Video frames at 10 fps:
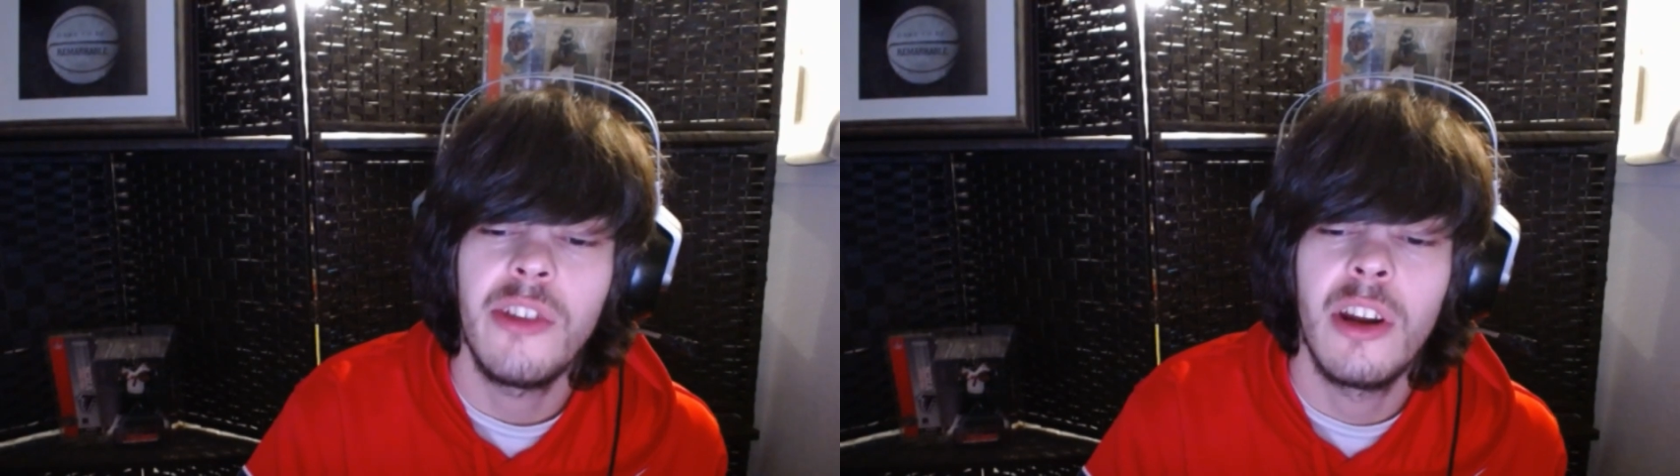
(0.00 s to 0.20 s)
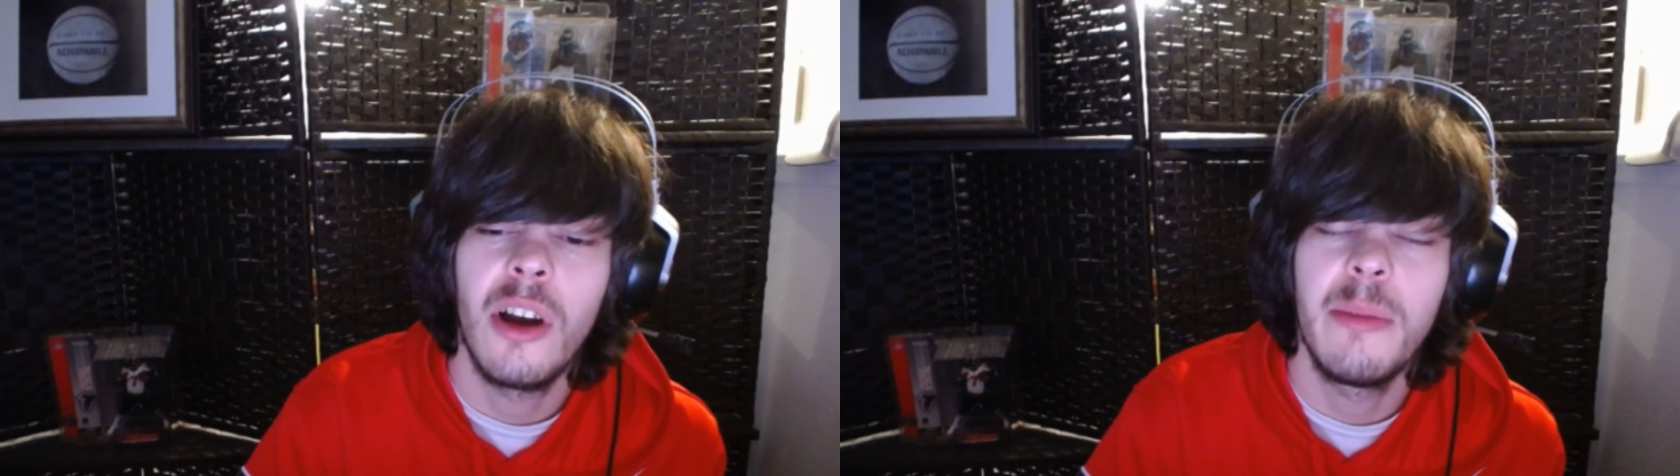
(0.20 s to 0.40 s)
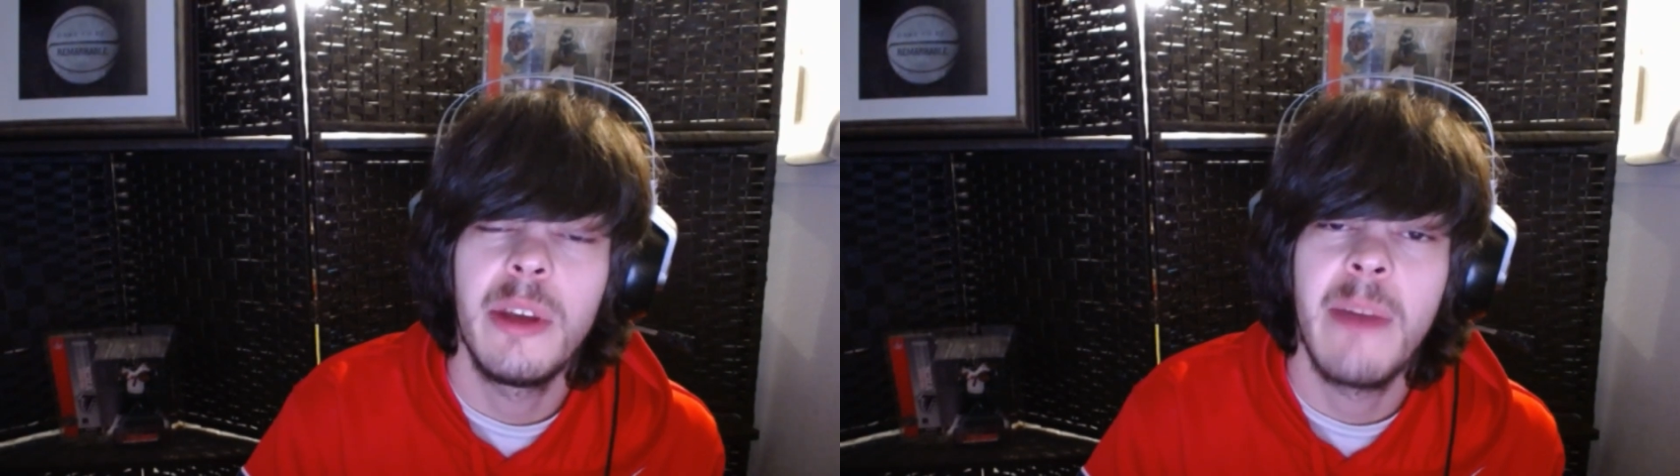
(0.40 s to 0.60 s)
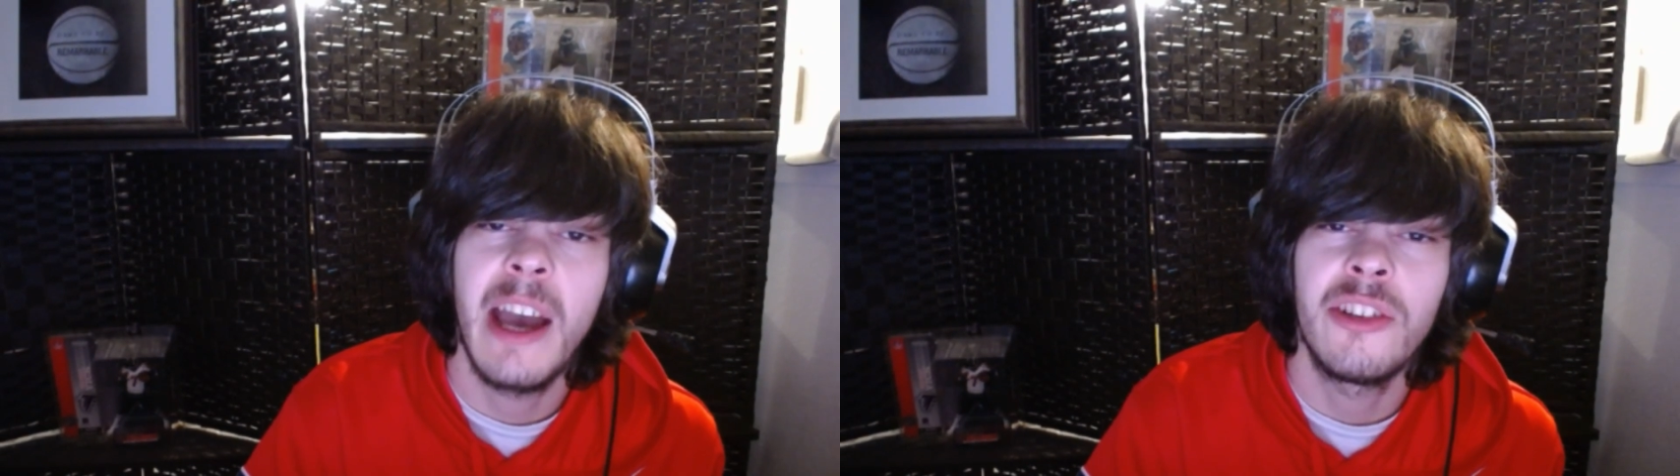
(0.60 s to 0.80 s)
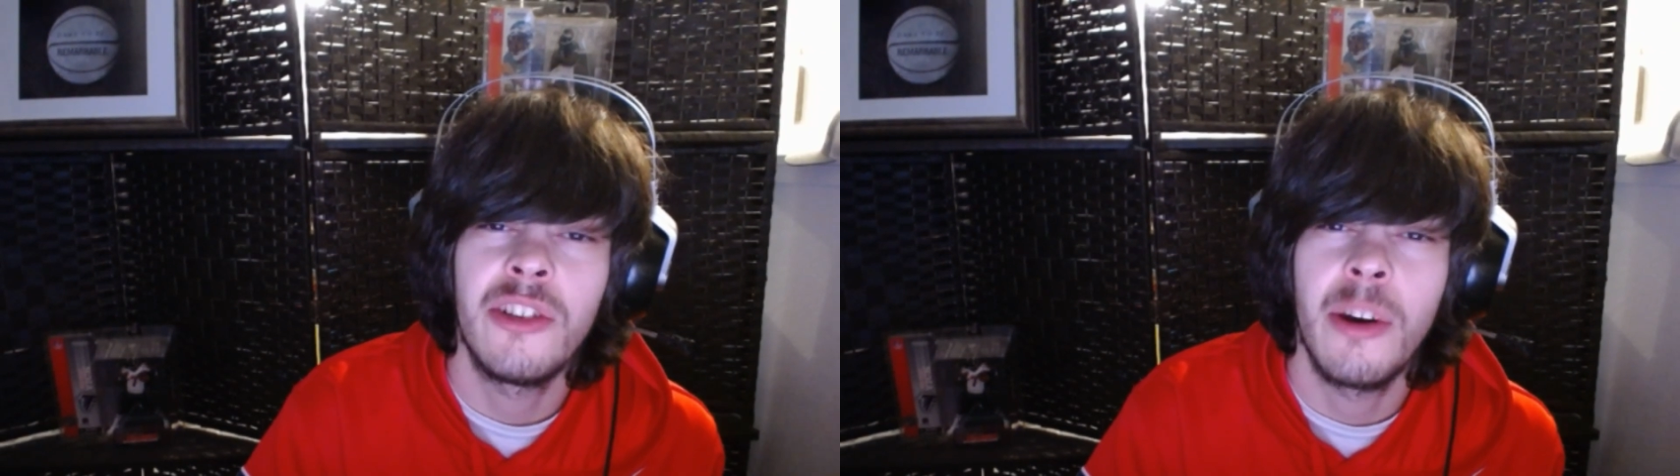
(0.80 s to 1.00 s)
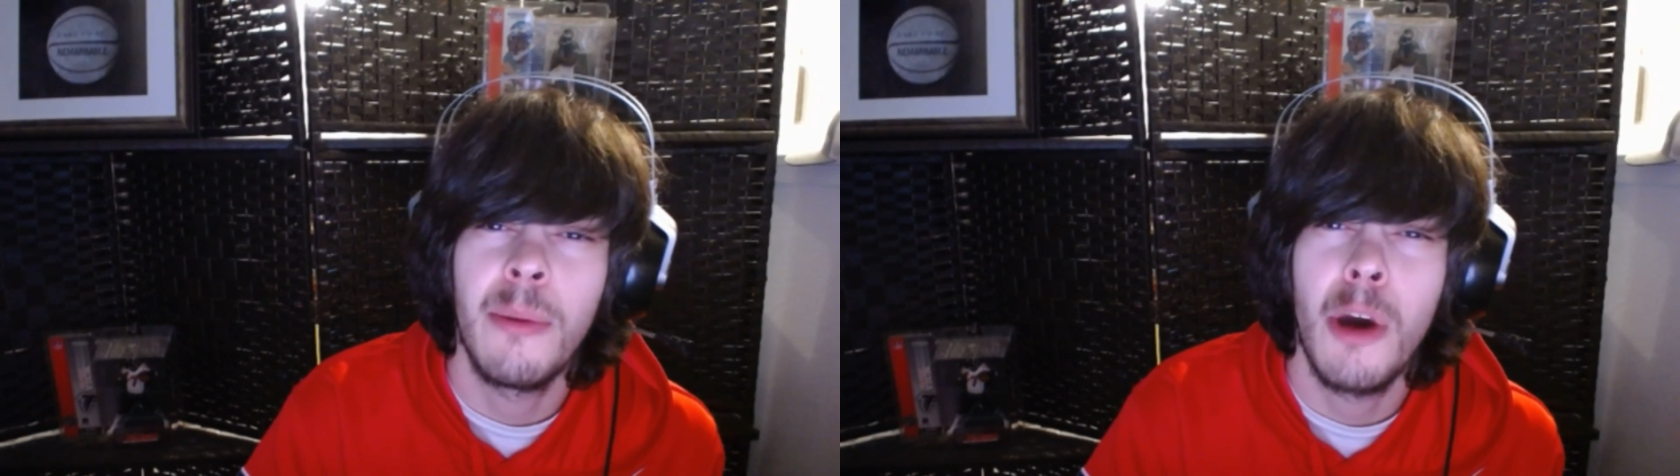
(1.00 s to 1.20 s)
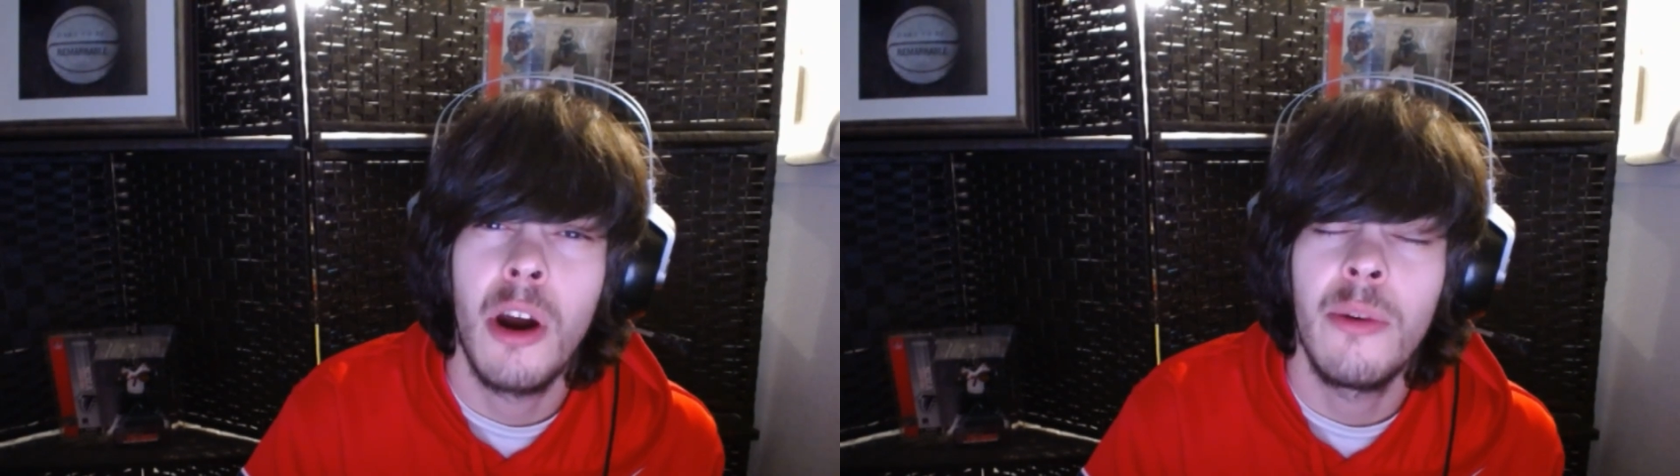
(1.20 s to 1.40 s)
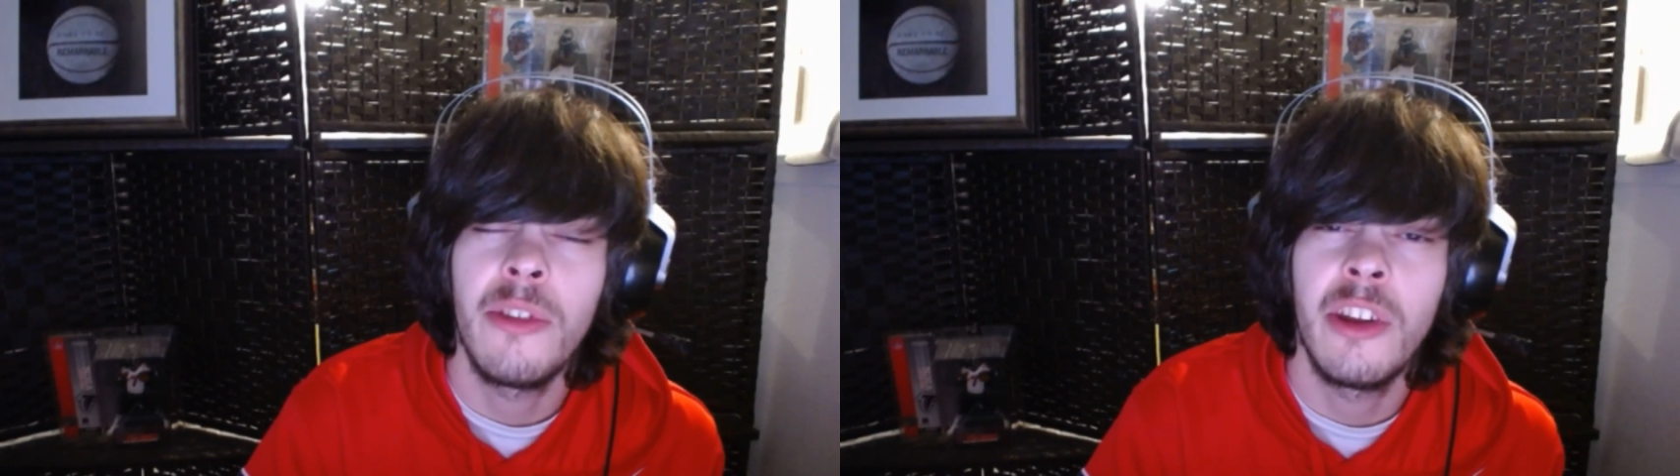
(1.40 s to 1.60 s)
And I'll be back
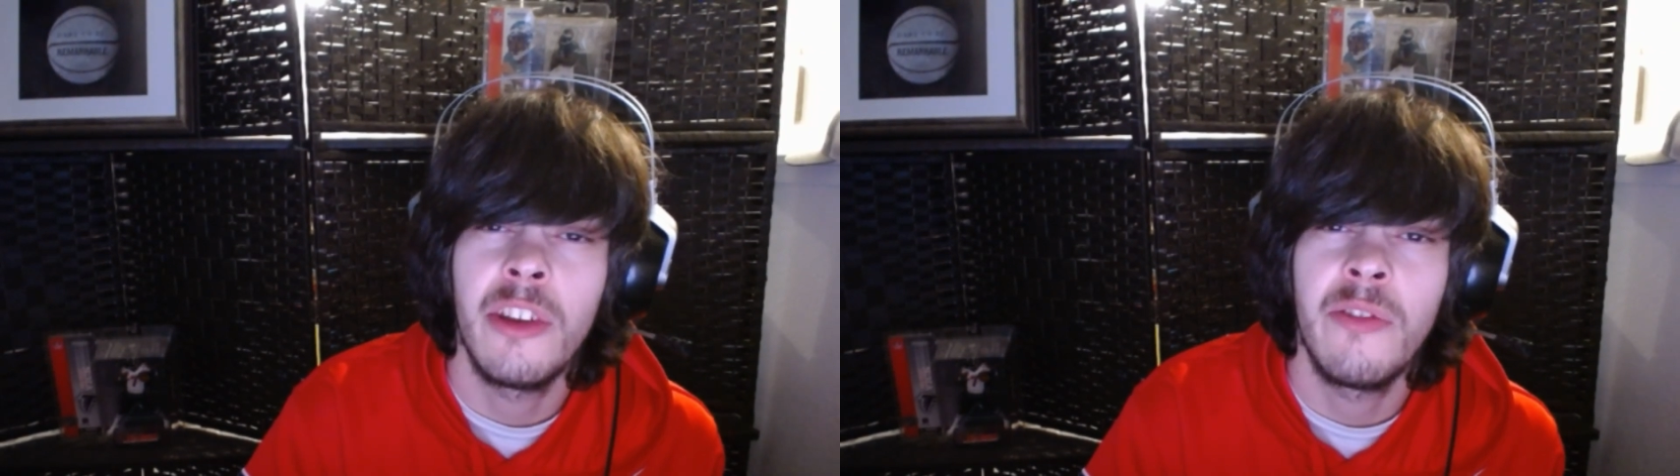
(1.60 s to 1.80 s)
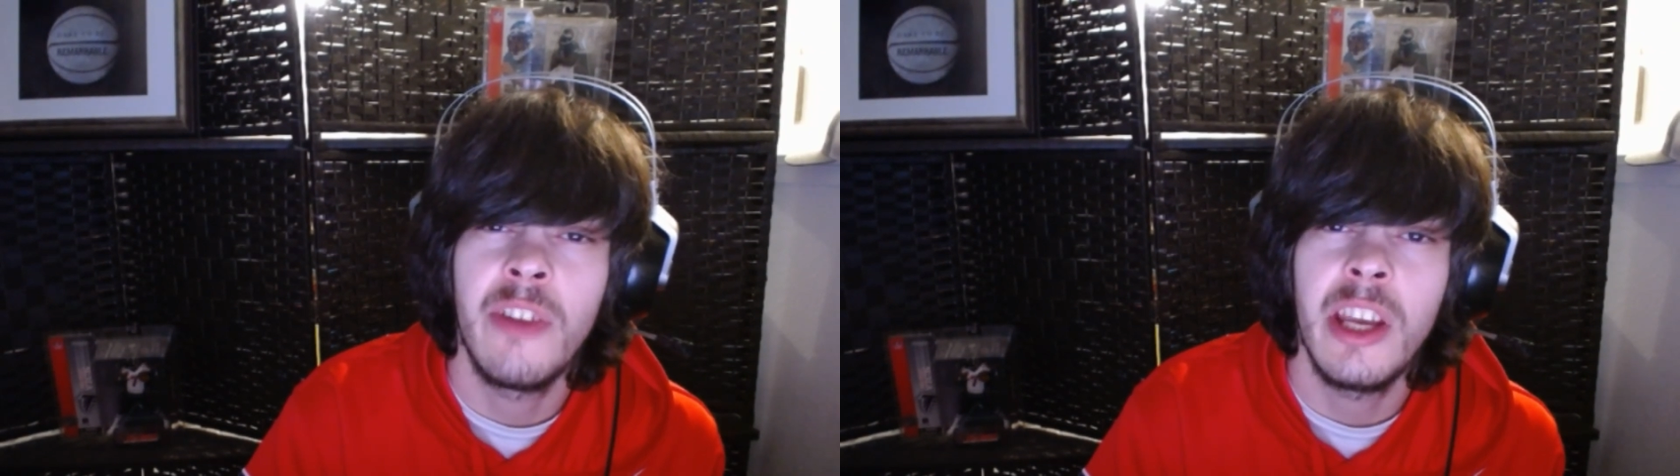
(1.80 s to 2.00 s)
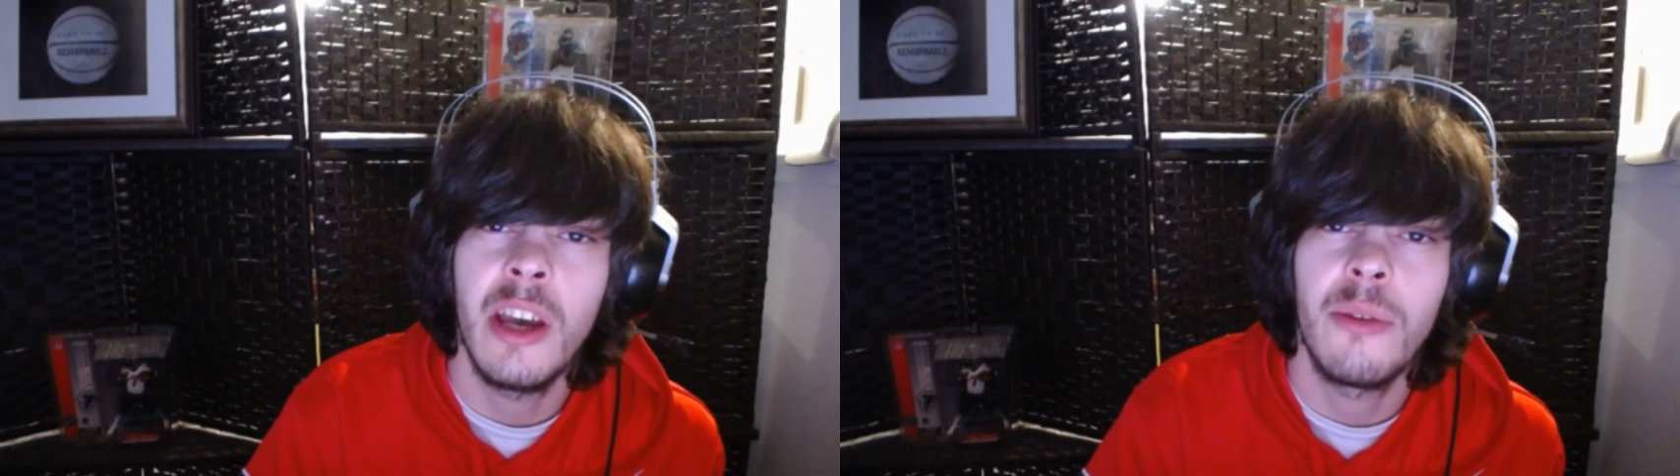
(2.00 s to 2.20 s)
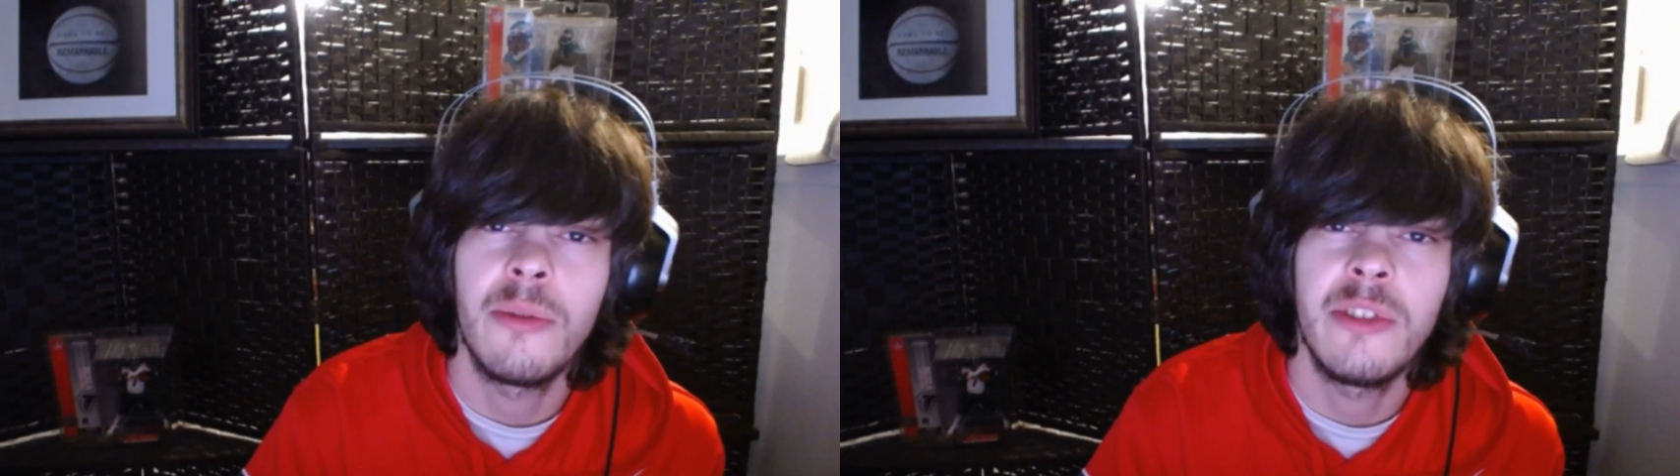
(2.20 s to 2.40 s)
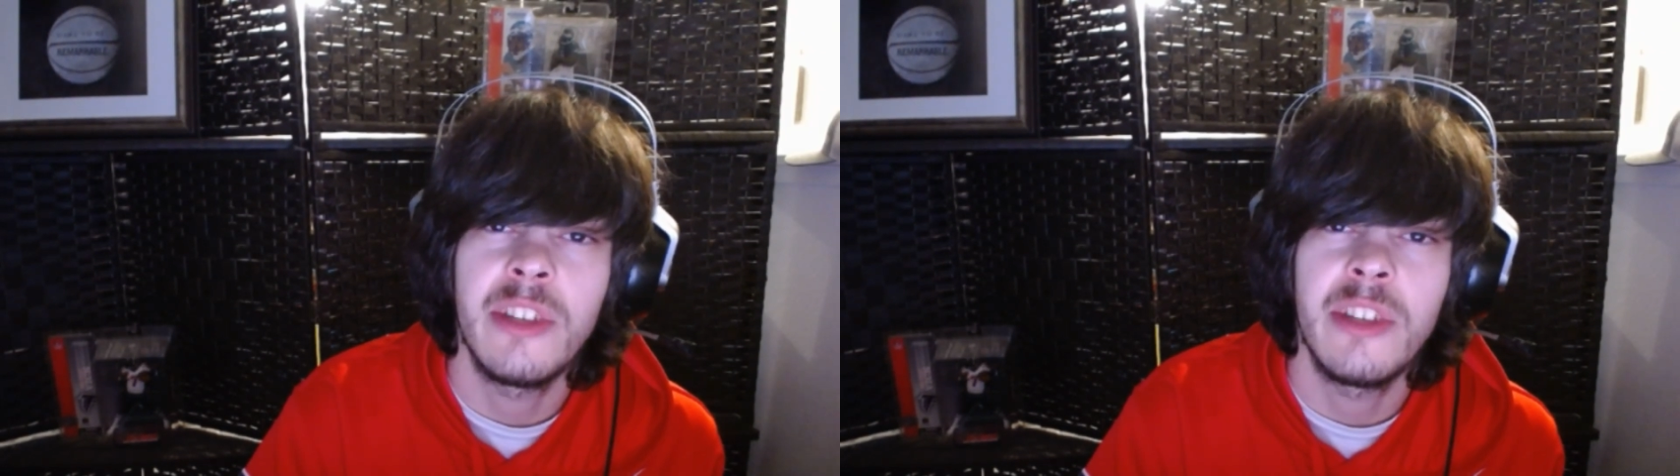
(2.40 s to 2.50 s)
tomorrow with another video.